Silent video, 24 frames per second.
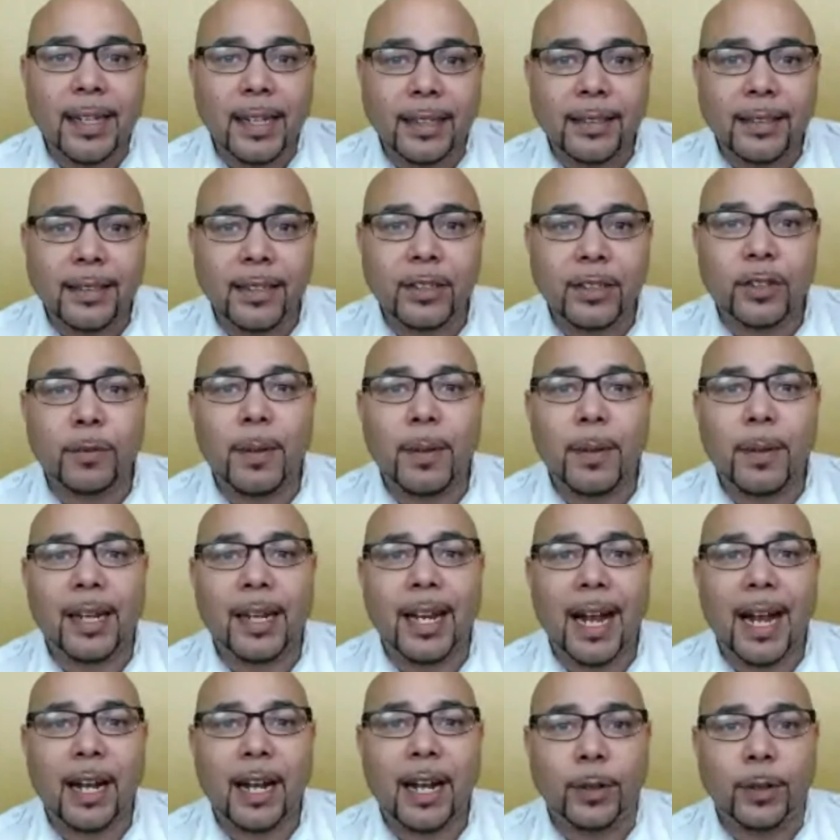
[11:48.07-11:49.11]
I guess I got to
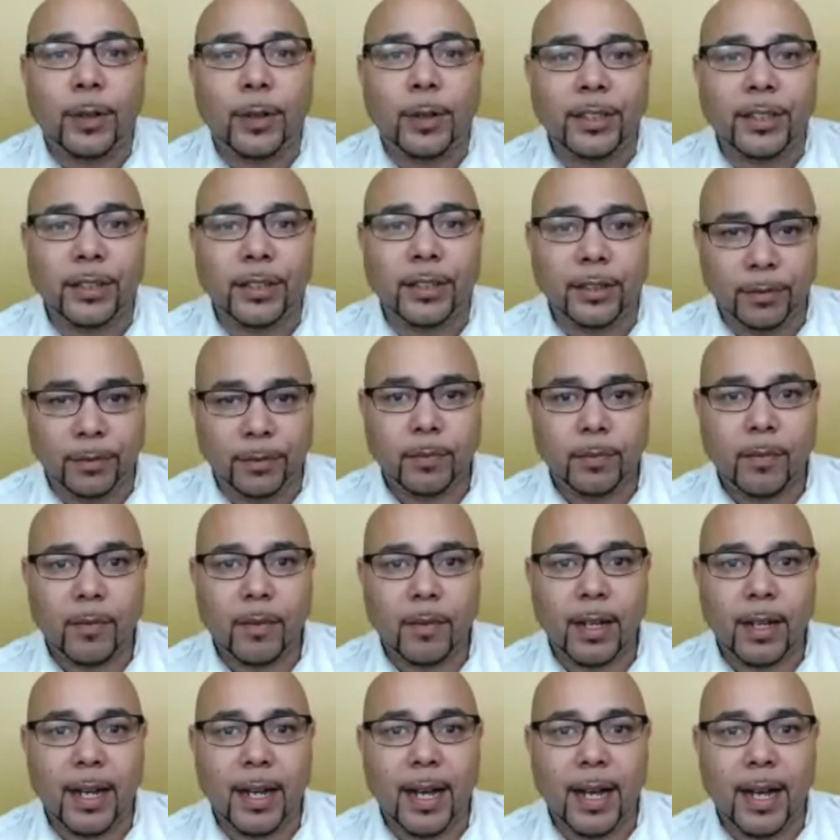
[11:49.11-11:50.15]
listen to my
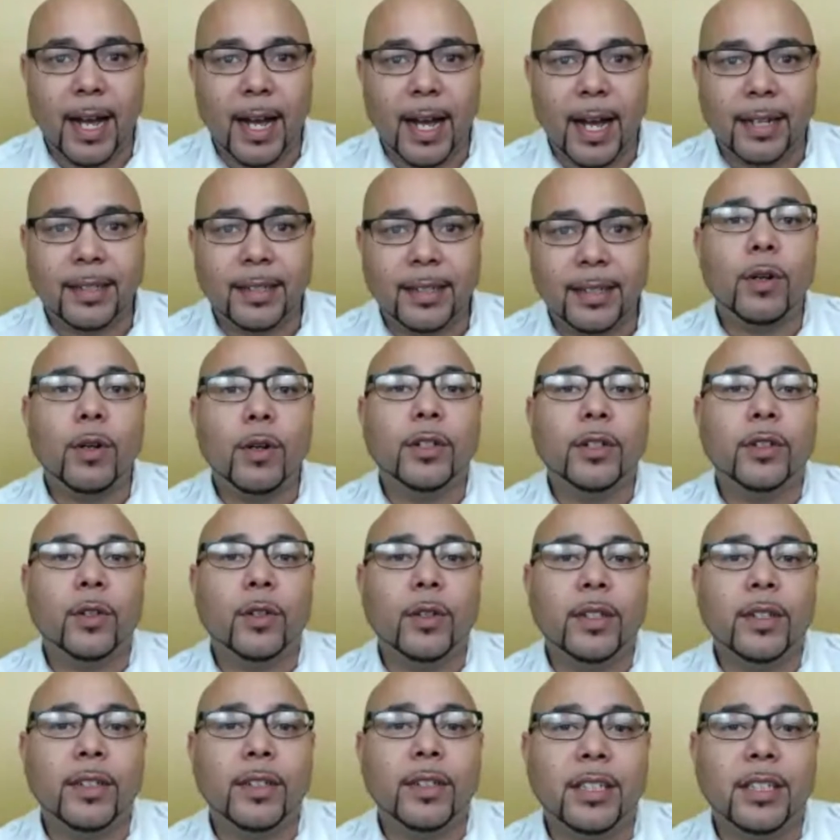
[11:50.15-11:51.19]
language
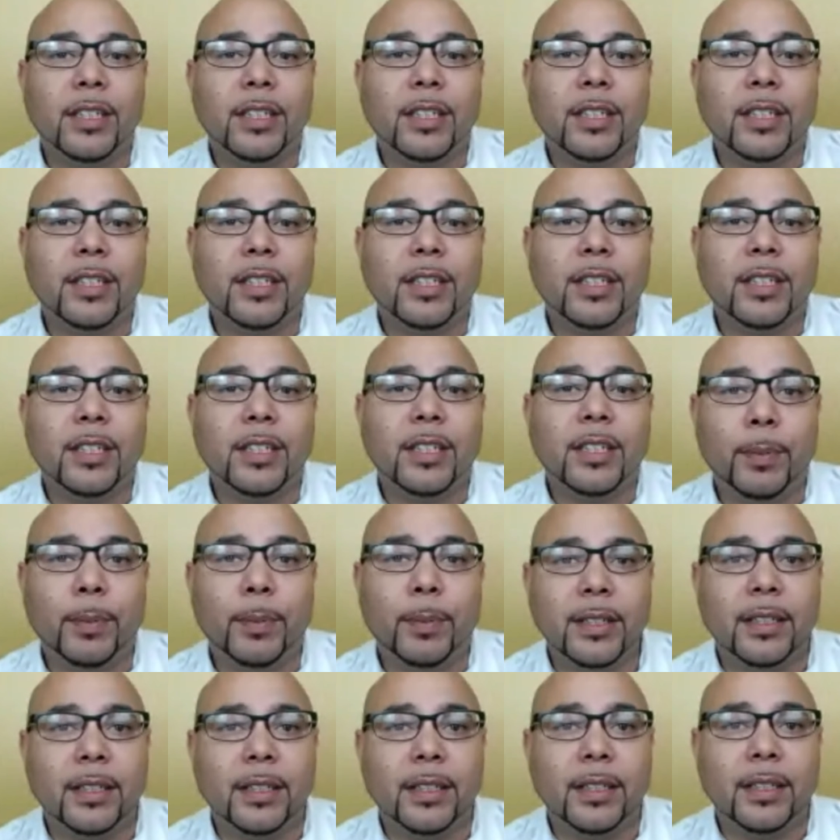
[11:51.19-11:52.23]
as I'm going through these
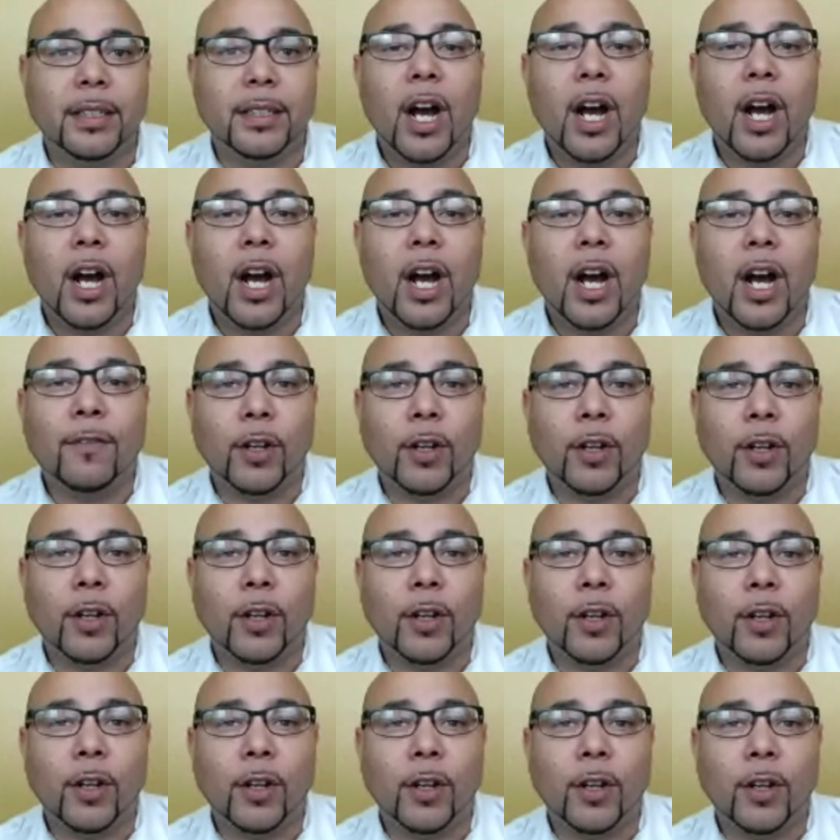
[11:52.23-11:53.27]
experiences of
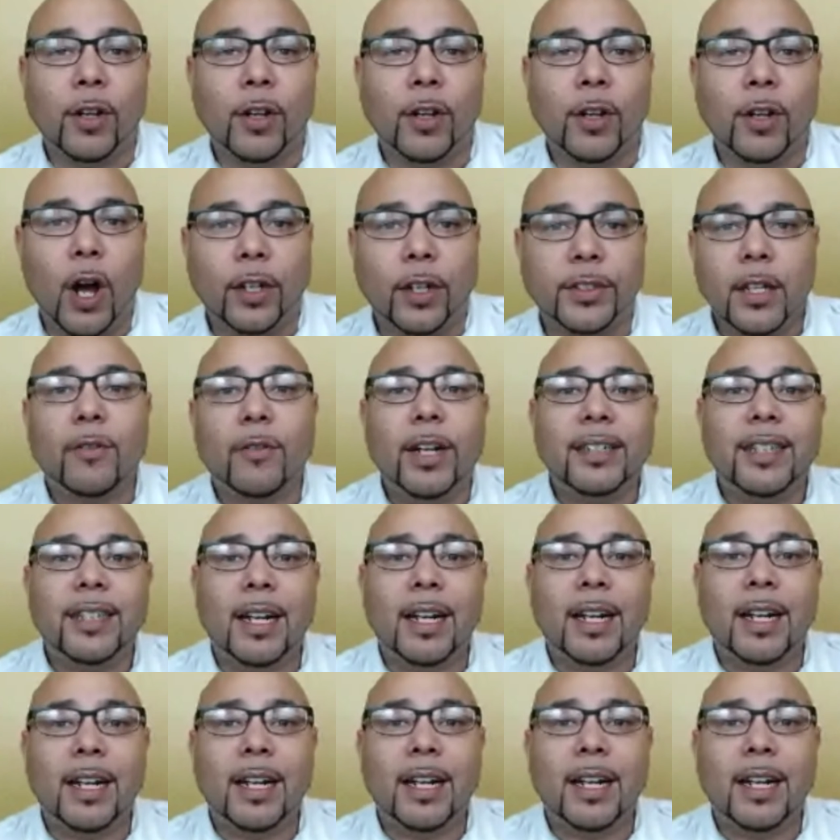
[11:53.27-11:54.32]
loss.
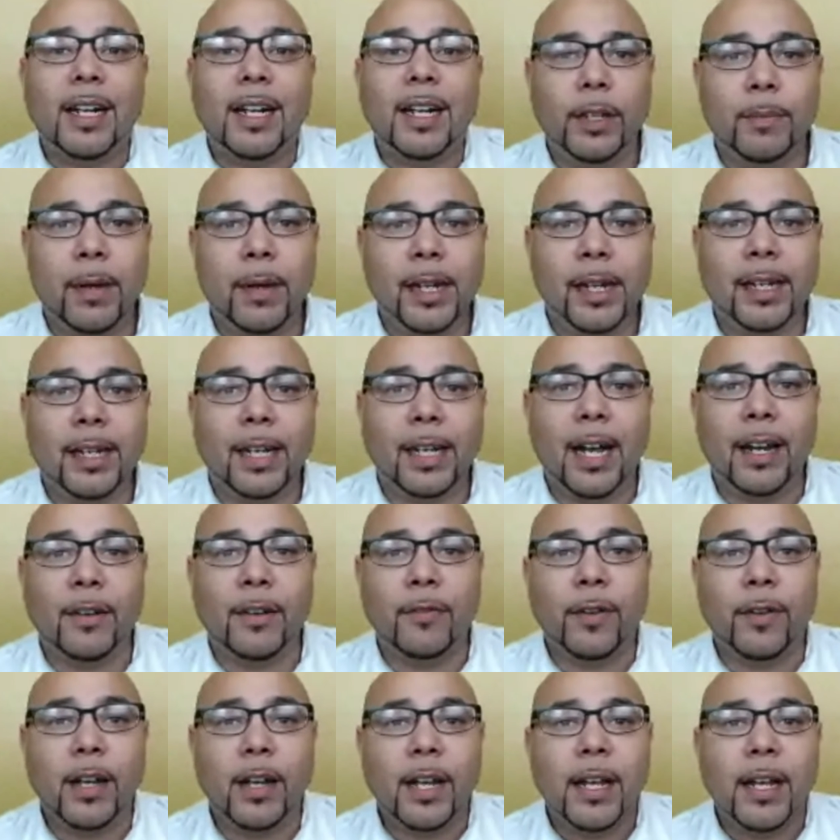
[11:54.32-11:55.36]
Whatever it is that I'm
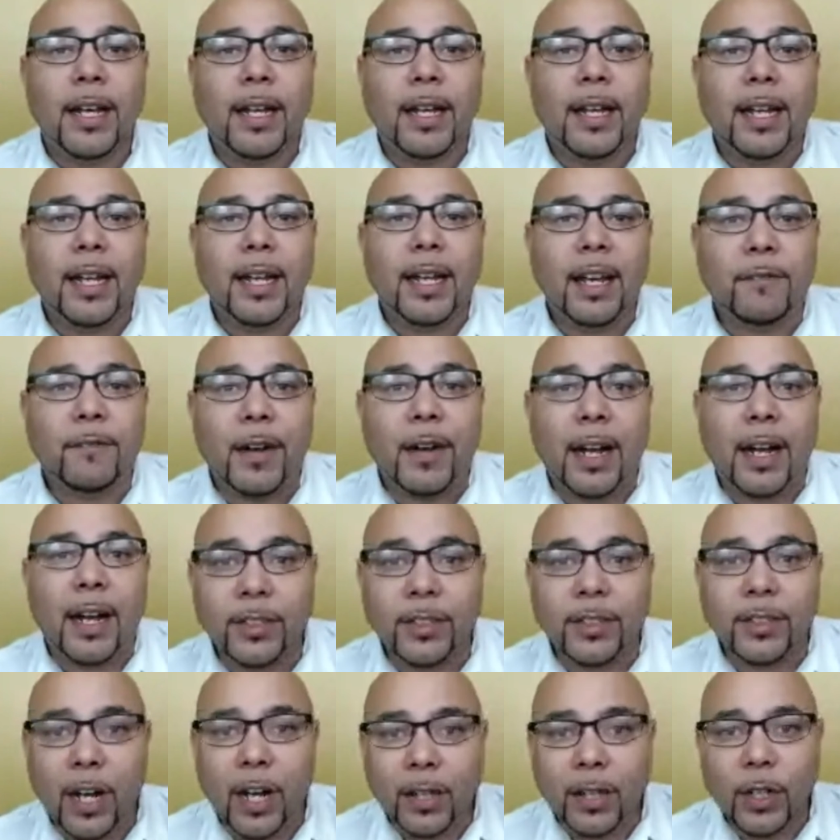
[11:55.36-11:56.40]
losing in my life,
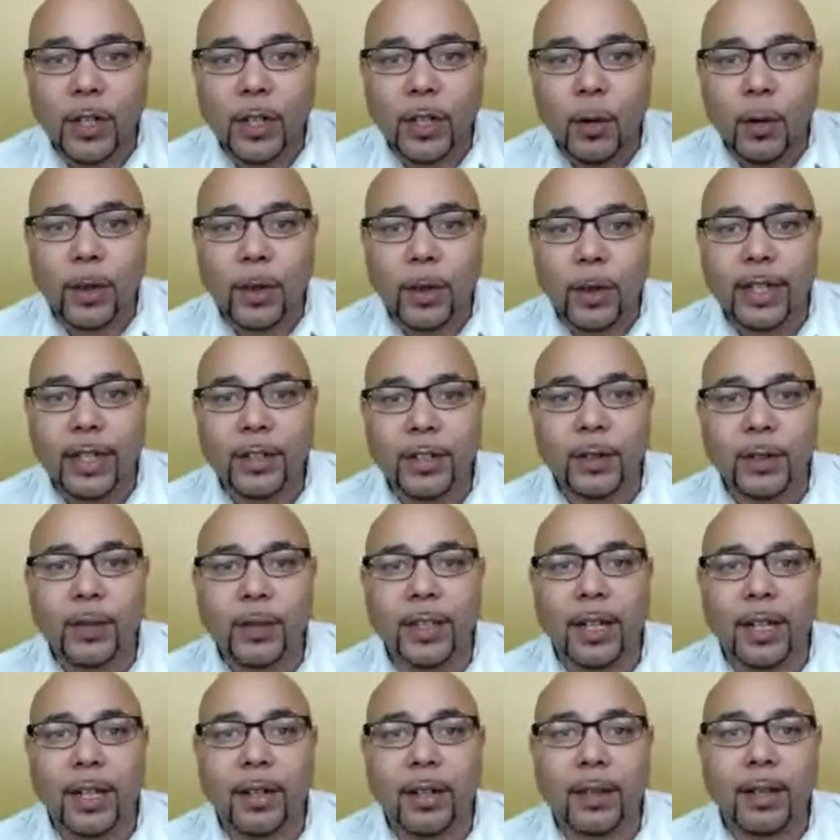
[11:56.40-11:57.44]
if I start
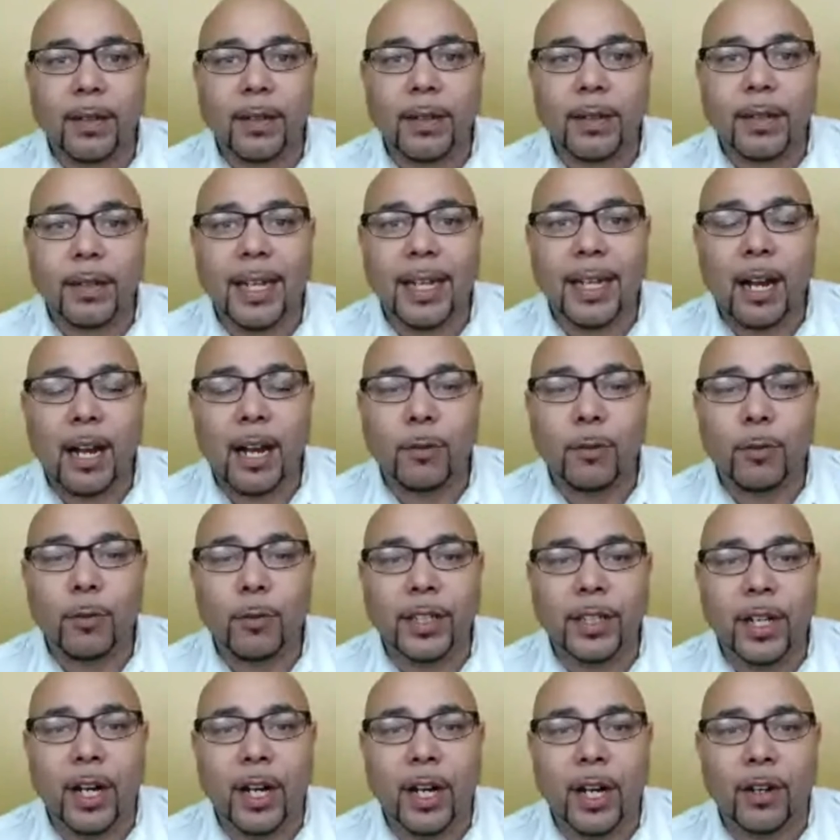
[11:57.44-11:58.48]
going into the
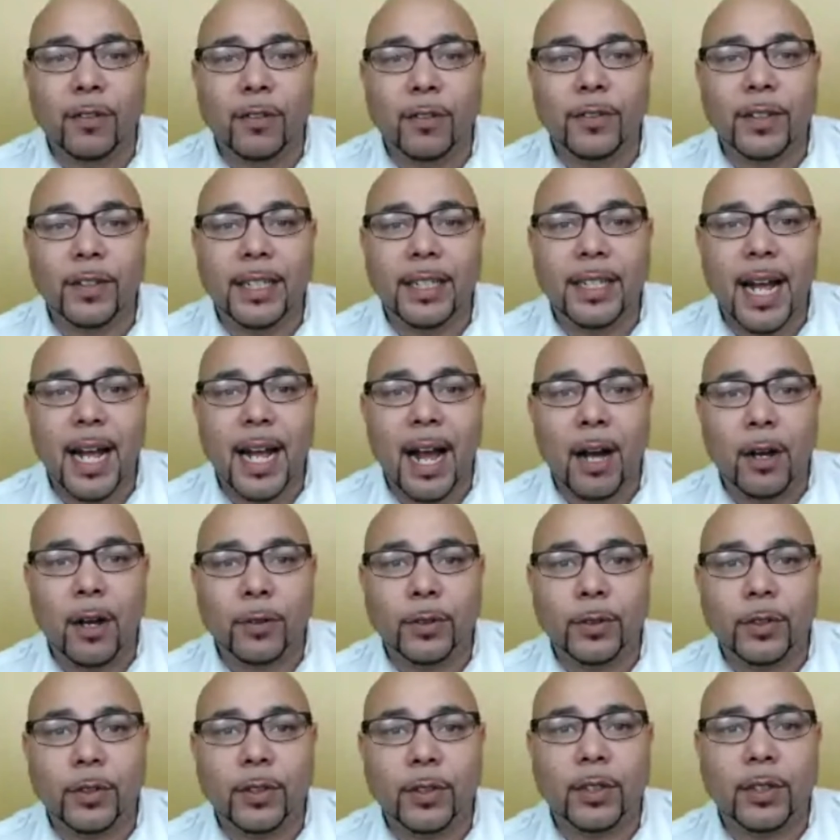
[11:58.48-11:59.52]
language
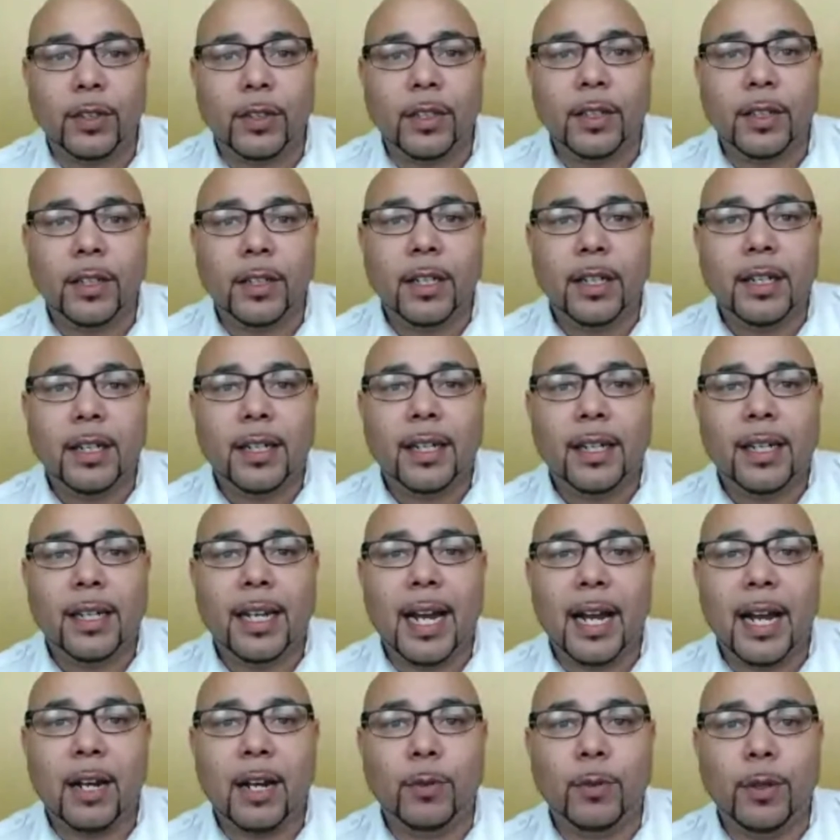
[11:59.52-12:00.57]
of doubt,
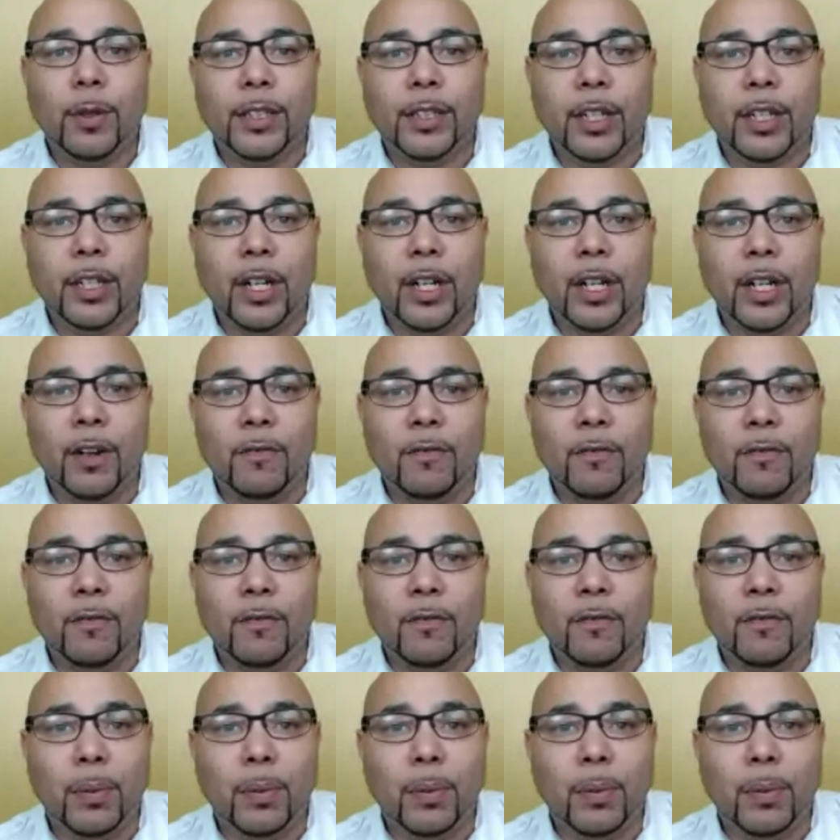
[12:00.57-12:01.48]
language